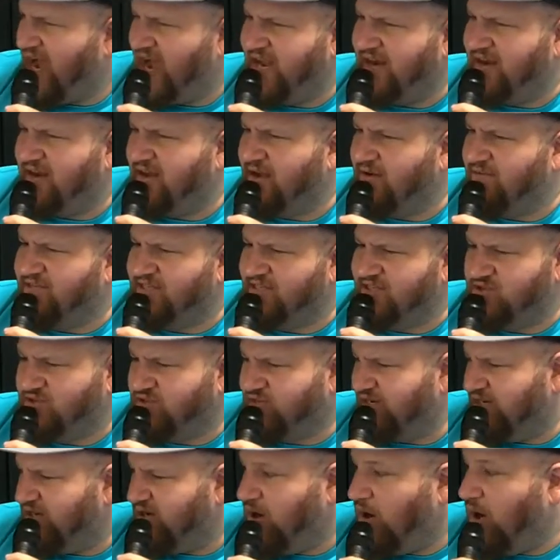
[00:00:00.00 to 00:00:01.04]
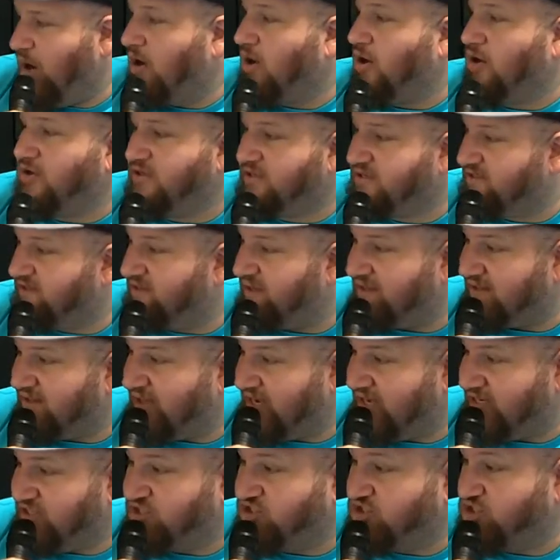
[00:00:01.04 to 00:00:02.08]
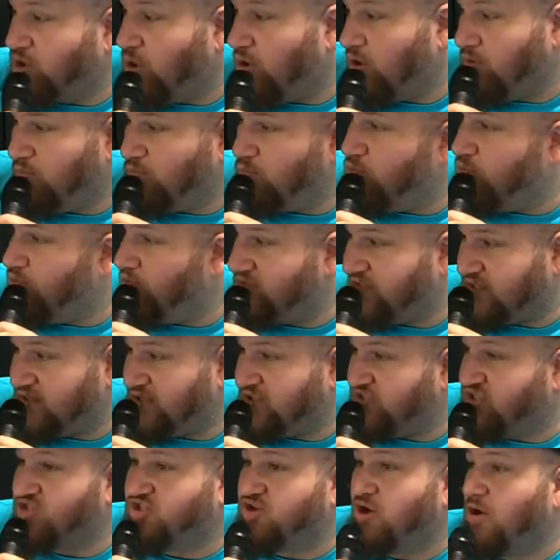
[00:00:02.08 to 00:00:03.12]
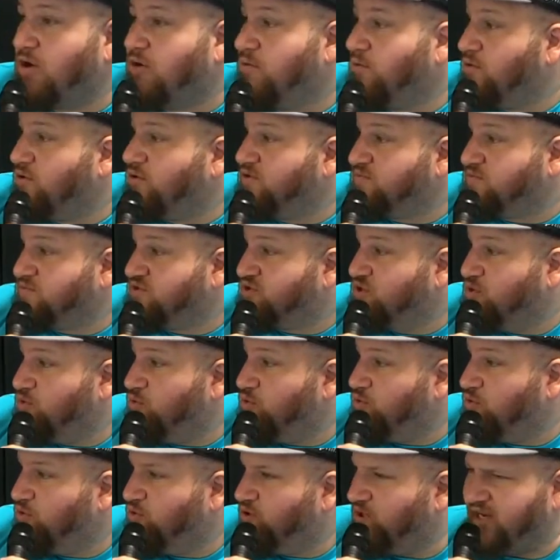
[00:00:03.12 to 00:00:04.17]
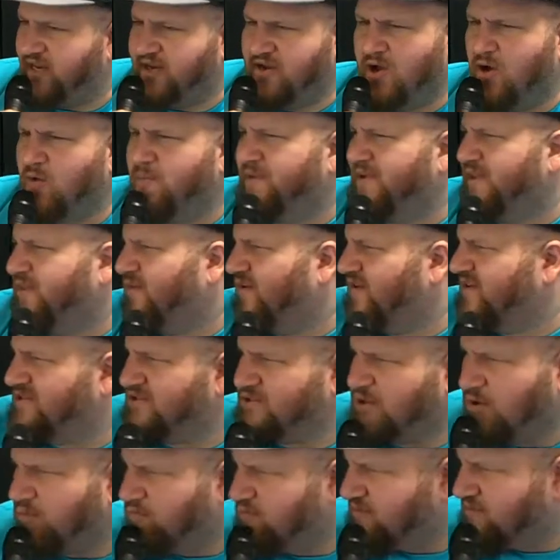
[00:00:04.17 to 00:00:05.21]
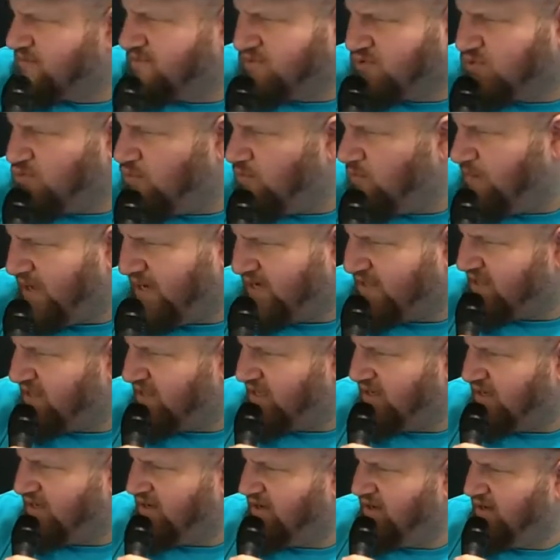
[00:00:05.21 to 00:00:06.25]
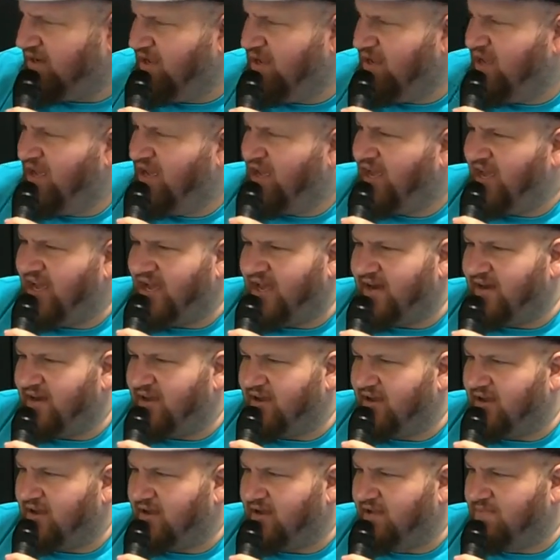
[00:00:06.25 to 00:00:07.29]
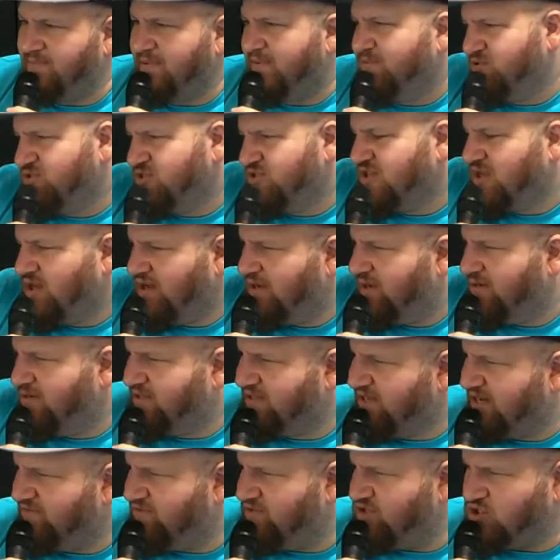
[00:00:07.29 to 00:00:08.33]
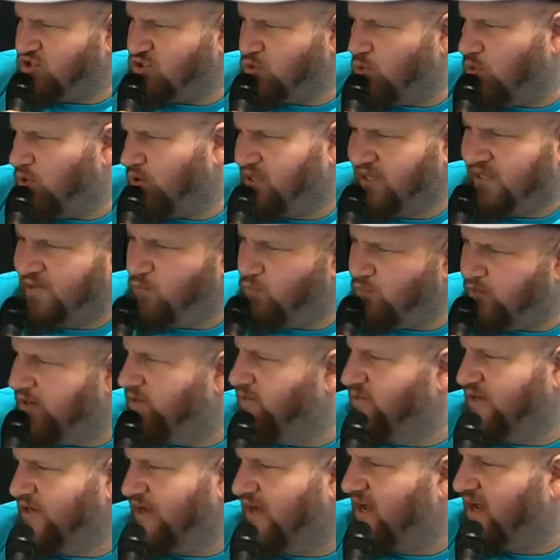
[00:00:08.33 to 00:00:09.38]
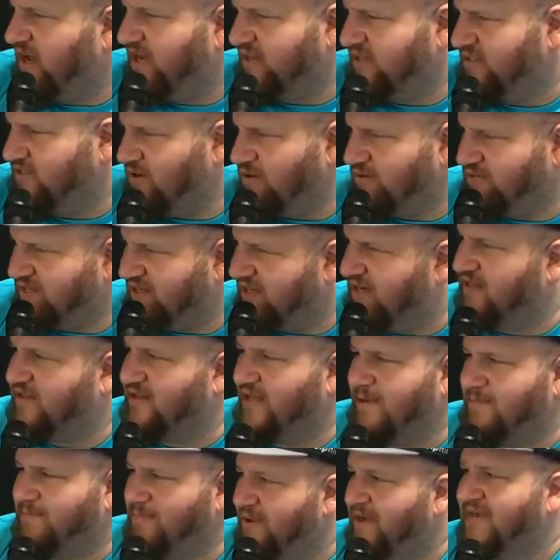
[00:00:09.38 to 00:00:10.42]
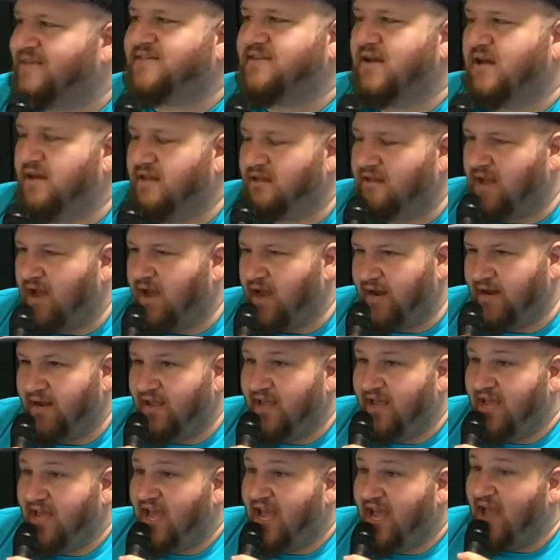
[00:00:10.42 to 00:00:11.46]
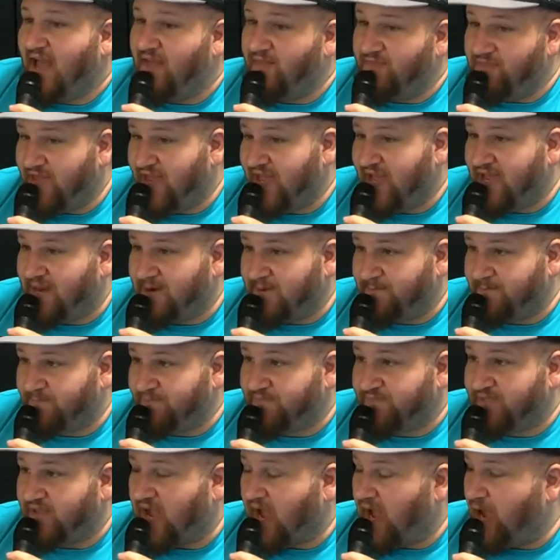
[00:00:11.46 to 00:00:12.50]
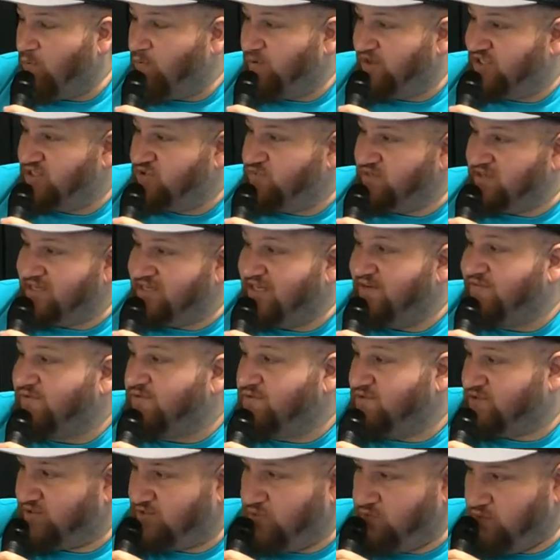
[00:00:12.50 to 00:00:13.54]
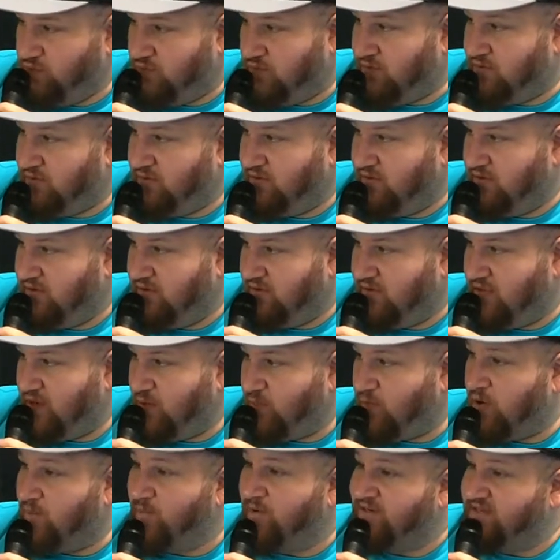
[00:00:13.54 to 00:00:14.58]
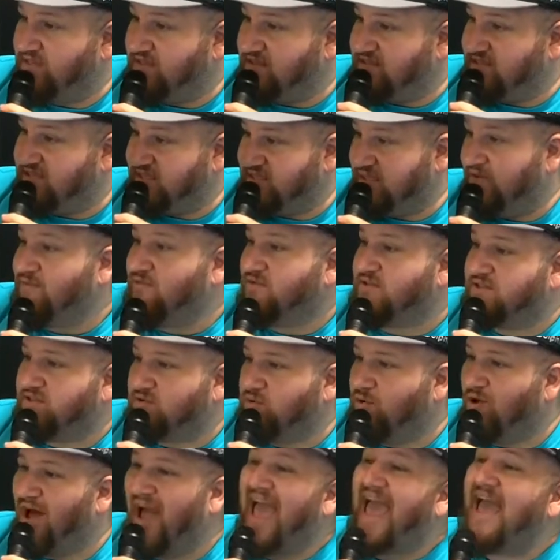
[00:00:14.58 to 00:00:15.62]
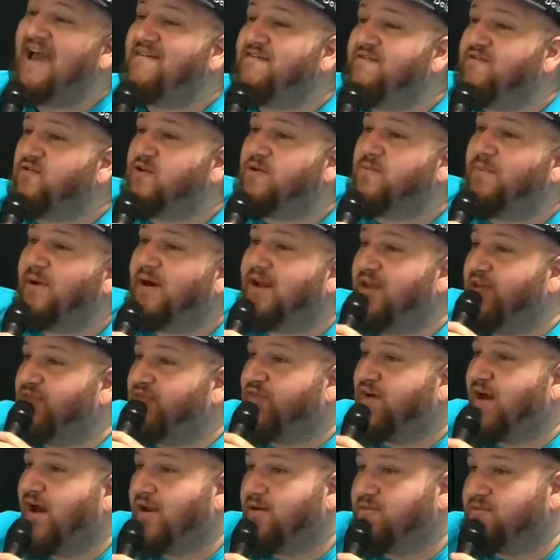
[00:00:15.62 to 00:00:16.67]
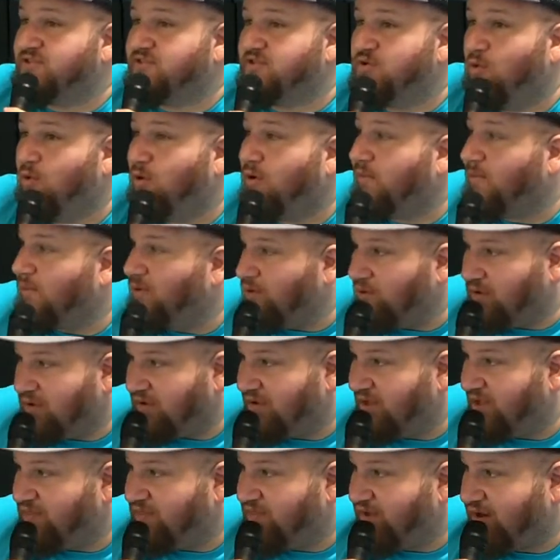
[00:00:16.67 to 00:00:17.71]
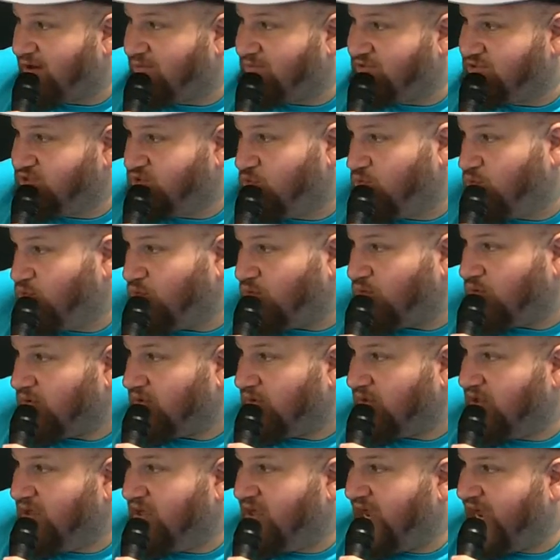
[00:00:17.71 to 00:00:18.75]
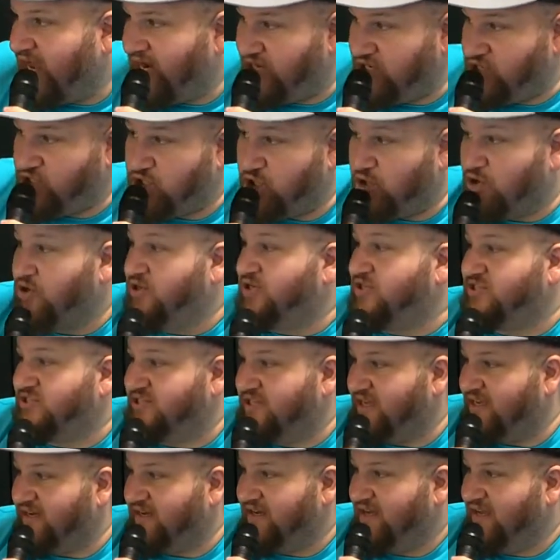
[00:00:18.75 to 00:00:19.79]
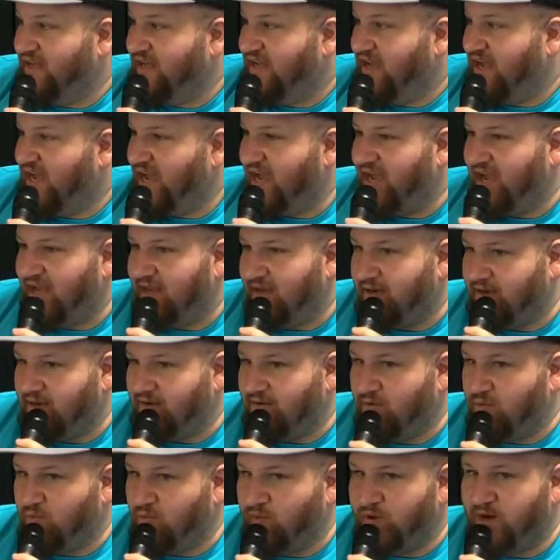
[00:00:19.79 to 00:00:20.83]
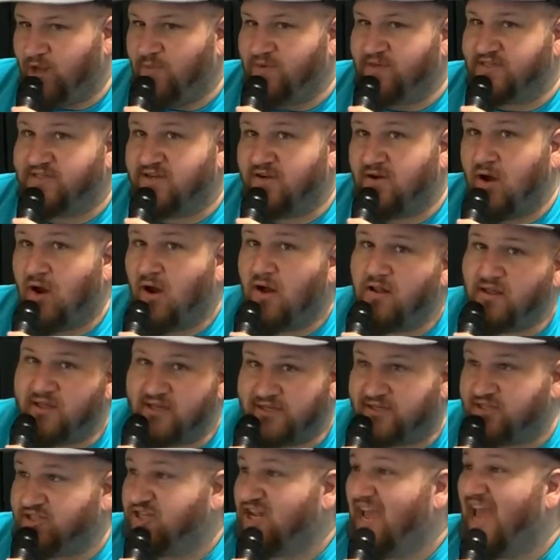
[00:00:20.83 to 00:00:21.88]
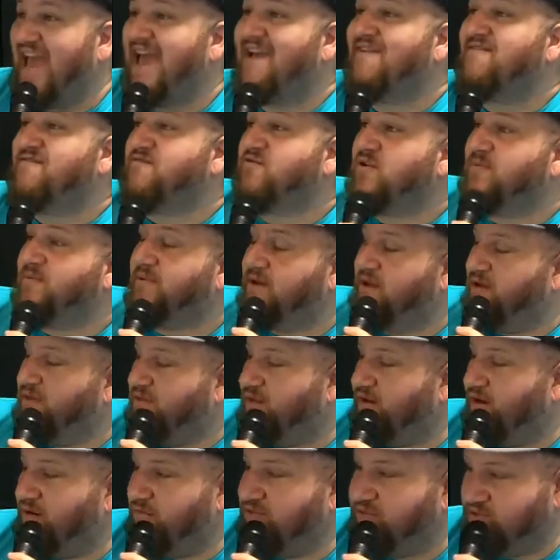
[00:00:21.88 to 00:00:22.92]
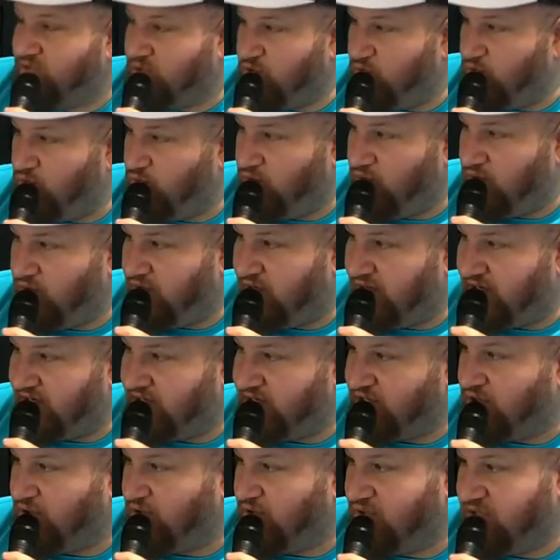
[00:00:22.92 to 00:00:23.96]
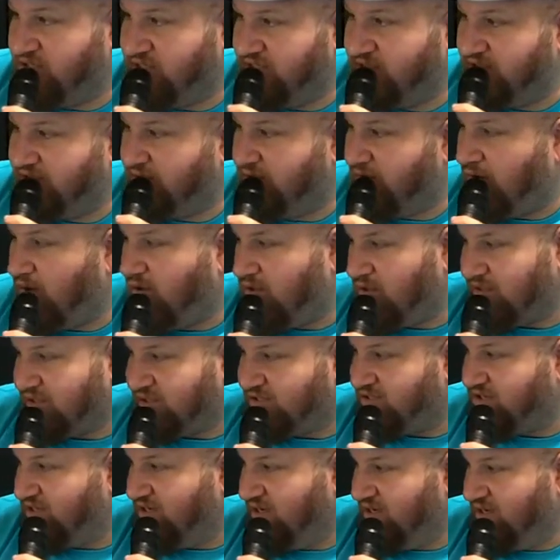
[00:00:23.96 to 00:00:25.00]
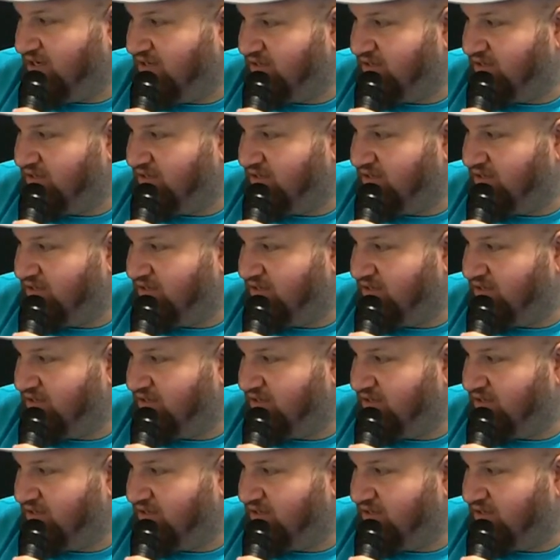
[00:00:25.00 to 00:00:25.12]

I was interested in art and like Star Wars. I thought Star Wars was cool, and nobody thought Star Wars was cool back then, and people just thought I was kind of a dorky, weird guy. So I was getting like picked on a lot, and then I went to a different school. And when I went to this different school, everybody thought it was normal and thought it was cool and encouraged it. And when I went to college, everybody thought it was cool and encouraged it in college.